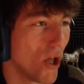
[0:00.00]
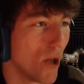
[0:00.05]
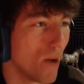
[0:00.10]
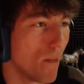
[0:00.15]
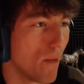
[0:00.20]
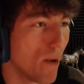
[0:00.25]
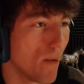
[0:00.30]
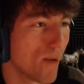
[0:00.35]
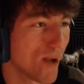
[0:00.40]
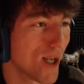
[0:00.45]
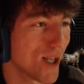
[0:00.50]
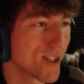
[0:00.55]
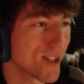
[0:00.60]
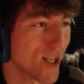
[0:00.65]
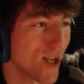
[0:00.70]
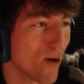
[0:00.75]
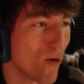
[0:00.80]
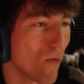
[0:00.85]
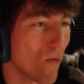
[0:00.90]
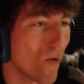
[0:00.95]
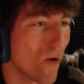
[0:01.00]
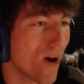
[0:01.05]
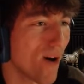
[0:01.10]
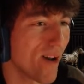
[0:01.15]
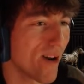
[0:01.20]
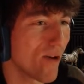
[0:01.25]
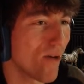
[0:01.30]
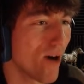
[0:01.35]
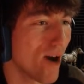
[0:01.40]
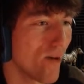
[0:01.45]
Maybe because I don't want
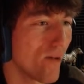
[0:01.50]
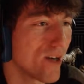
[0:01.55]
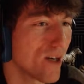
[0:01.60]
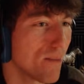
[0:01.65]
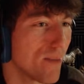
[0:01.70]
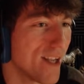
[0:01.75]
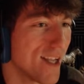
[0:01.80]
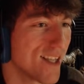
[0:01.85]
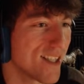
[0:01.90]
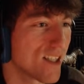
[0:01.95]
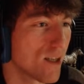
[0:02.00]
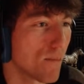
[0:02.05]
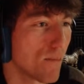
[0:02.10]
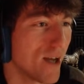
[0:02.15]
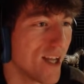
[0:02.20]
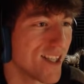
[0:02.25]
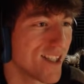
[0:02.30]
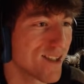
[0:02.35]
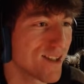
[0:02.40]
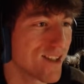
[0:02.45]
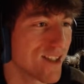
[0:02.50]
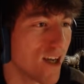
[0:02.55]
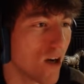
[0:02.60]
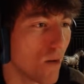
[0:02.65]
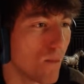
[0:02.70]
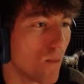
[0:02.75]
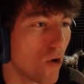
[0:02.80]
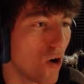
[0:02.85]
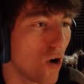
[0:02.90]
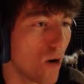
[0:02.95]
to. I want to be independent now,
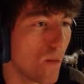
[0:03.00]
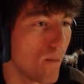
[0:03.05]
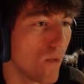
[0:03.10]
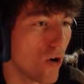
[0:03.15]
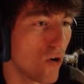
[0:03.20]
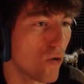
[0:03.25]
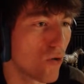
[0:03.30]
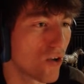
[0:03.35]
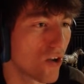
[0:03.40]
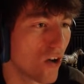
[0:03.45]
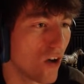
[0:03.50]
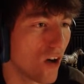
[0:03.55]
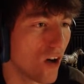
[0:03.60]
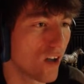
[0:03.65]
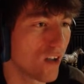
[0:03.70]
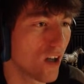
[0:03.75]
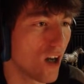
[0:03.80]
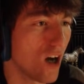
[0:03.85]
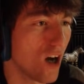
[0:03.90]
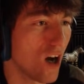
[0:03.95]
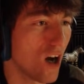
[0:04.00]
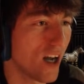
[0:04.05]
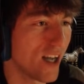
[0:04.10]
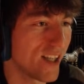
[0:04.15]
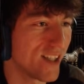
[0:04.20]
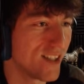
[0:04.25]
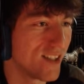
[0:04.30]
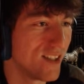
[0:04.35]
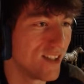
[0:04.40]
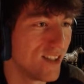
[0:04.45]
mom. Oh god,
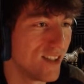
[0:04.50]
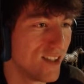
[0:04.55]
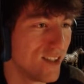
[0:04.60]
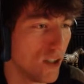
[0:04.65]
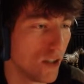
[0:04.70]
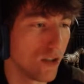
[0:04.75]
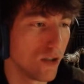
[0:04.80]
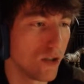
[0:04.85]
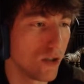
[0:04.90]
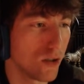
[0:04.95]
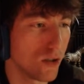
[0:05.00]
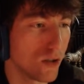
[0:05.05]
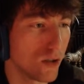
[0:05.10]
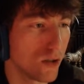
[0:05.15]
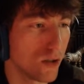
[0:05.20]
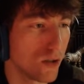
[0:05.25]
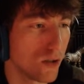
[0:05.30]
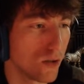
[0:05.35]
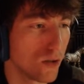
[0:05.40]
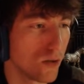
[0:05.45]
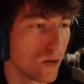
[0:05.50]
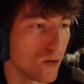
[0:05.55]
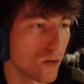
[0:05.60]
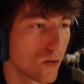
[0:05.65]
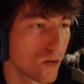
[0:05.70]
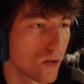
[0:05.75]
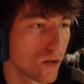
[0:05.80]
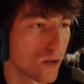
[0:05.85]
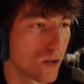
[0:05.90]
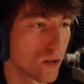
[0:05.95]
hi. Oh.
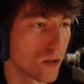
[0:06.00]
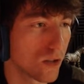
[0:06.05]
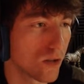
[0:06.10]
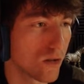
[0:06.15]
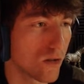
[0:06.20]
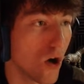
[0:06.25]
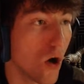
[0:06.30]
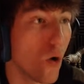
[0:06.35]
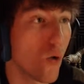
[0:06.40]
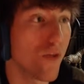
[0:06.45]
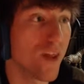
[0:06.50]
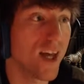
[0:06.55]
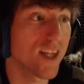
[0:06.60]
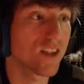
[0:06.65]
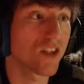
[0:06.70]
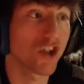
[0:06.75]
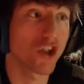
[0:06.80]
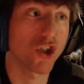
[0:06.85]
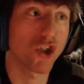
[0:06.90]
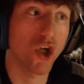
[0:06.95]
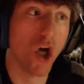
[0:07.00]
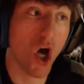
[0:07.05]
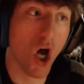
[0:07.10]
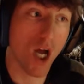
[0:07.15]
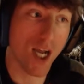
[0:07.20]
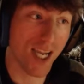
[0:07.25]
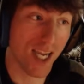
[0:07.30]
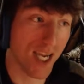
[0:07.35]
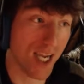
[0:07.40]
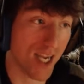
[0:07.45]
Oh, that's the
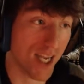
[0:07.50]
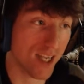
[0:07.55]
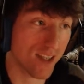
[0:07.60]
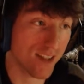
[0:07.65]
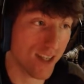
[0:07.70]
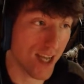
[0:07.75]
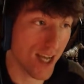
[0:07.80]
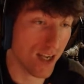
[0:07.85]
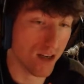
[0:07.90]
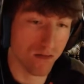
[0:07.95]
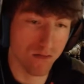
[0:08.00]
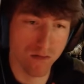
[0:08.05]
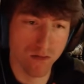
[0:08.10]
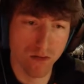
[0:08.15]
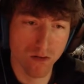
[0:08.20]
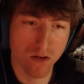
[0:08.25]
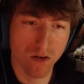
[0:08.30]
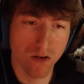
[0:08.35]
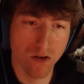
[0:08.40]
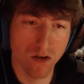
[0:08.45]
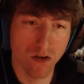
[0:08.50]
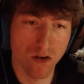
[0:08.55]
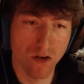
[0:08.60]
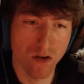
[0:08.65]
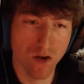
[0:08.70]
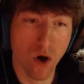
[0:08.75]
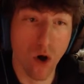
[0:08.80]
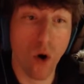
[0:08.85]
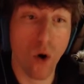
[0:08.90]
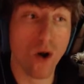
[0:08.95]
knocking and get 10.
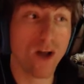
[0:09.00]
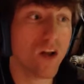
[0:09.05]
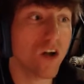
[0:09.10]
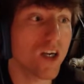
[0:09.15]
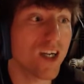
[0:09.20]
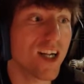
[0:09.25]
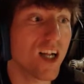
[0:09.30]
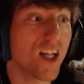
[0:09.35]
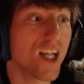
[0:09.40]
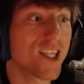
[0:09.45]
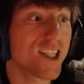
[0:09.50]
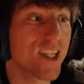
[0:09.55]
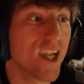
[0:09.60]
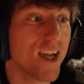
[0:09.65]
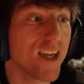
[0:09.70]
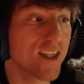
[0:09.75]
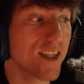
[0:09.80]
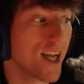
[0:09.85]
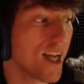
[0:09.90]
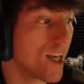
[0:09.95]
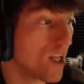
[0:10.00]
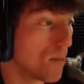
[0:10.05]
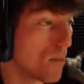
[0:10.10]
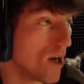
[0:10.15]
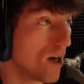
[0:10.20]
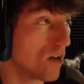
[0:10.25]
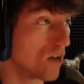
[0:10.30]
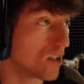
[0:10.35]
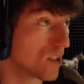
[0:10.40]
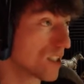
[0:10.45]
I gotta collect 10 teddy
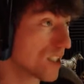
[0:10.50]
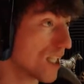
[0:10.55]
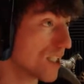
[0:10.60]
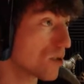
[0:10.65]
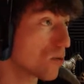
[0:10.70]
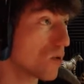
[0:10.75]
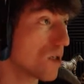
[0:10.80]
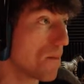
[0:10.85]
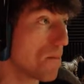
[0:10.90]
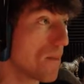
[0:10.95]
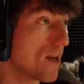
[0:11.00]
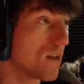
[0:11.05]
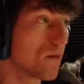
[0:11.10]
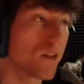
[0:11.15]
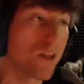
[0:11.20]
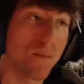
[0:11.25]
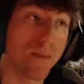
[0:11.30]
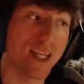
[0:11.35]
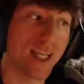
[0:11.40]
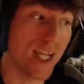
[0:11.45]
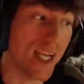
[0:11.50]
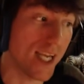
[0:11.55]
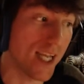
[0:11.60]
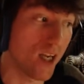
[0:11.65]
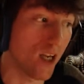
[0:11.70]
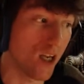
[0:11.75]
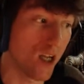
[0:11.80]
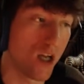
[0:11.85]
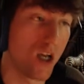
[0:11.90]
bears. That's what it meant in the beginning.